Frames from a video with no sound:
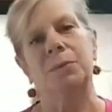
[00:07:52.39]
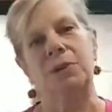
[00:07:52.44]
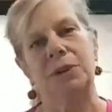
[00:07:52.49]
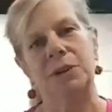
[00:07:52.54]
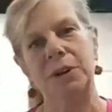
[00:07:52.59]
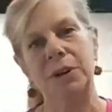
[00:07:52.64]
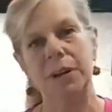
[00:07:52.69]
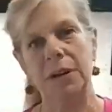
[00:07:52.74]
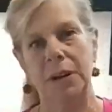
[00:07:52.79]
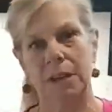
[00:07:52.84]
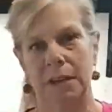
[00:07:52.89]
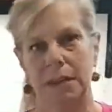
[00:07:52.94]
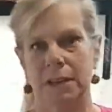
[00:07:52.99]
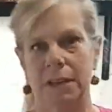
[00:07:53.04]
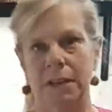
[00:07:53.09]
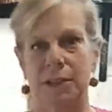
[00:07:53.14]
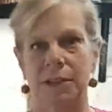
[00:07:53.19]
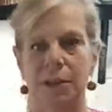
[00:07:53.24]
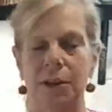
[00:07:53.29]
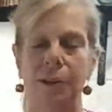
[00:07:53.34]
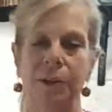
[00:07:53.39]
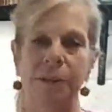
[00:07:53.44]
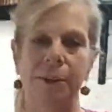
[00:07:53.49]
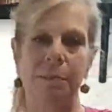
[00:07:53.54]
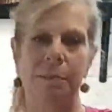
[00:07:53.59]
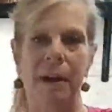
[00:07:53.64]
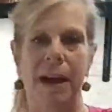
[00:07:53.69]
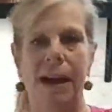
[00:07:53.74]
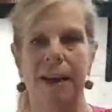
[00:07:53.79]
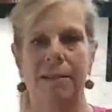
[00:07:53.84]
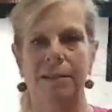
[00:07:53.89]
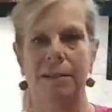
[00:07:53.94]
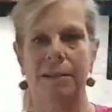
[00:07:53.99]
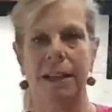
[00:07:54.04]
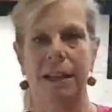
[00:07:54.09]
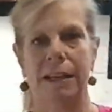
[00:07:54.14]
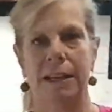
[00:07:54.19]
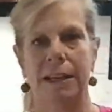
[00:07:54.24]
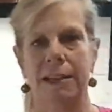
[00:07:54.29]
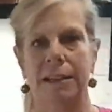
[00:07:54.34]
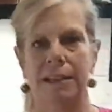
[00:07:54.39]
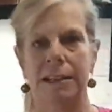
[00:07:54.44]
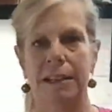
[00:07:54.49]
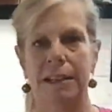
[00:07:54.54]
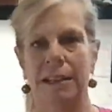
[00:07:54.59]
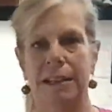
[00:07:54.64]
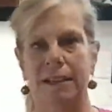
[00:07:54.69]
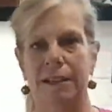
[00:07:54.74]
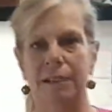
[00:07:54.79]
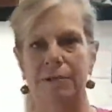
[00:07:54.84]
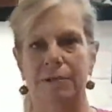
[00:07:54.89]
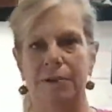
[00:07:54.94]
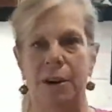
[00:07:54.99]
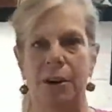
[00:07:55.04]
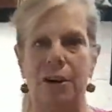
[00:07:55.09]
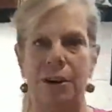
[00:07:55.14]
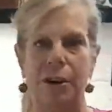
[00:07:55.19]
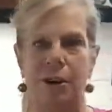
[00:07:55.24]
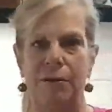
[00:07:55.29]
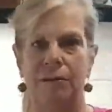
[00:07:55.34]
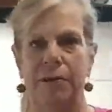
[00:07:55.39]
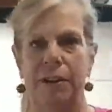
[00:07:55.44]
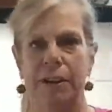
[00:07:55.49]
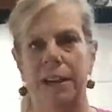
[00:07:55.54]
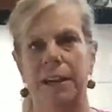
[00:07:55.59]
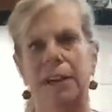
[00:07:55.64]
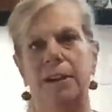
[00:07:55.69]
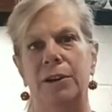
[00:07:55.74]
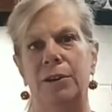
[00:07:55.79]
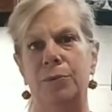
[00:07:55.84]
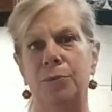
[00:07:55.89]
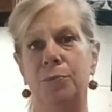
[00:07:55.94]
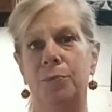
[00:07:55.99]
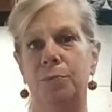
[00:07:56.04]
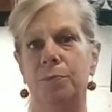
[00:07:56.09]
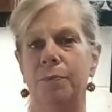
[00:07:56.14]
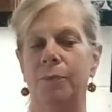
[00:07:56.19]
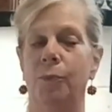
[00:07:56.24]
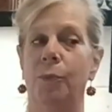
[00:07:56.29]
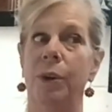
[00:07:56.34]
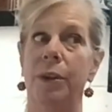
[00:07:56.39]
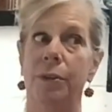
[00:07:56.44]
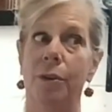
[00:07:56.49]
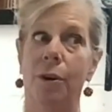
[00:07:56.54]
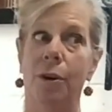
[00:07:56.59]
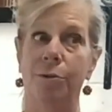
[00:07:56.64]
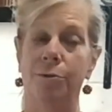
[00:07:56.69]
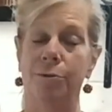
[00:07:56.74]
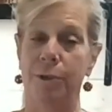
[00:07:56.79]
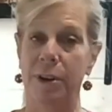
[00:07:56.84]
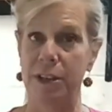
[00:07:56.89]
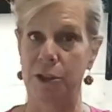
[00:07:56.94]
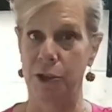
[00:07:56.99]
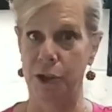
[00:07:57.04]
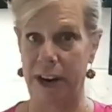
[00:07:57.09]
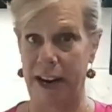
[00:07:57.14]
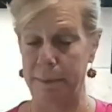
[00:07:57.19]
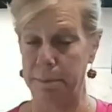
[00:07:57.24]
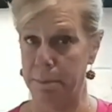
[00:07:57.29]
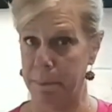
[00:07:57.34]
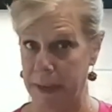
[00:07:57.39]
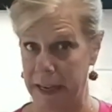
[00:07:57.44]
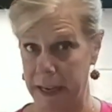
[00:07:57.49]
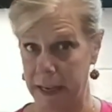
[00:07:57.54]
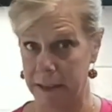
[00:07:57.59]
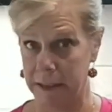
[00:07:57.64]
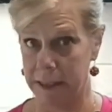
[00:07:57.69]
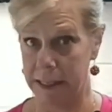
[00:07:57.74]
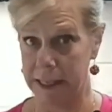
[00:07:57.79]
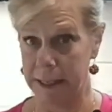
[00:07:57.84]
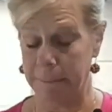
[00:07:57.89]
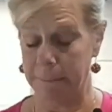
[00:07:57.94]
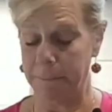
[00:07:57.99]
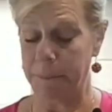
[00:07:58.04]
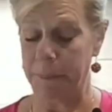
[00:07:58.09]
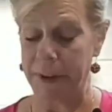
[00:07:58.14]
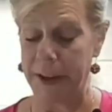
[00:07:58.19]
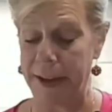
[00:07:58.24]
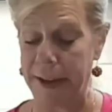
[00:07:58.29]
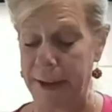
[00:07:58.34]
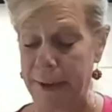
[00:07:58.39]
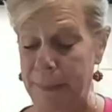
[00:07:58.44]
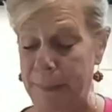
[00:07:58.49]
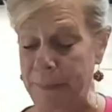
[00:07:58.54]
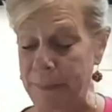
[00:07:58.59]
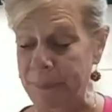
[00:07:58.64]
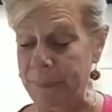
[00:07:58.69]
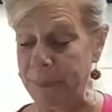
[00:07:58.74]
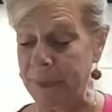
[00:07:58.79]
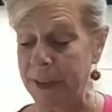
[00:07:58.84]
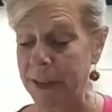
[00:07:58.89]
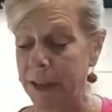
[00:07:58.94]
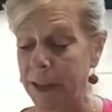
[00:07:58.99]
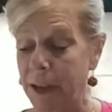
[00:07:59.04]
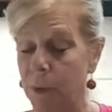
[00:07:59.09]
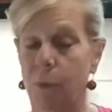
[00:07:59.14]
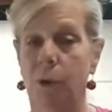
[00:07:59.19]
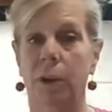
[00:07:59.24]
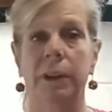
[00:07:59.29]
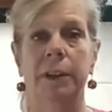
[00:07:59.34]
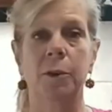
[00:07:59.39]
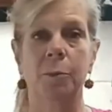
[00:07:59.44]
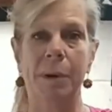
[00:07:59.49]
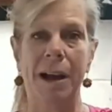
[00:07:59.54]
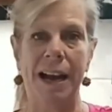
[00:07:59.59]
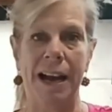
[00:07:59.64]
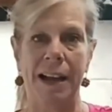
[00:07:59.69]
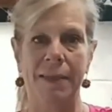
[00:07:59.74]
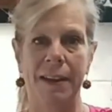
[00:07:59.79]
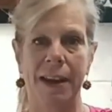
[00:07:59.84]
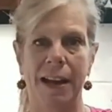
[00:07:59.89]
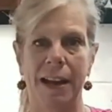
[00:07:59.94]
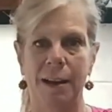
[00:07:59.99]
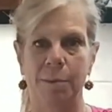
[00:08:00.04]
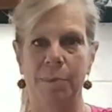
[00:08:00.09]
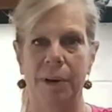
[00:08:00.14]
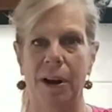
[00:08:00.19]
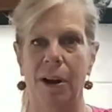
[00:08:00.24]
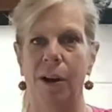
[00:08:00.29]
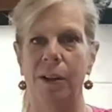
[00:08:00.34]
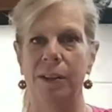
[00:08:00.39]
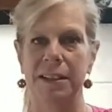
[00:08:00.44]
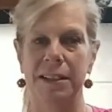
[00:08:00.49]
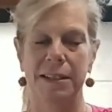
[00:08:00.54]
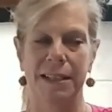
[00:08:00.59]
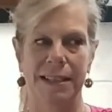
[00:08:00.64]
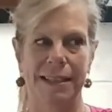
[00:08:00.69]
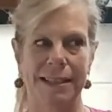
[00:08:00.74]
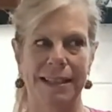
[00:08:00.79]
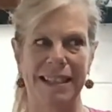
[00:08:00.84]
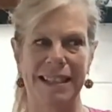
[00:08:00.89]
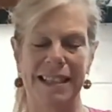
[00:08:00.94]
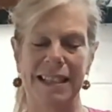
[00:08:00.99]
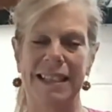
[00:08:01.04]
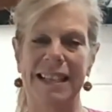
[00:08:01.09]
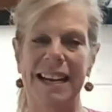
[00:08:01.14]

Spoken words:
we're circling back on the end of our video with our freeze-dried beets. We're a little behind the 8 ball. This has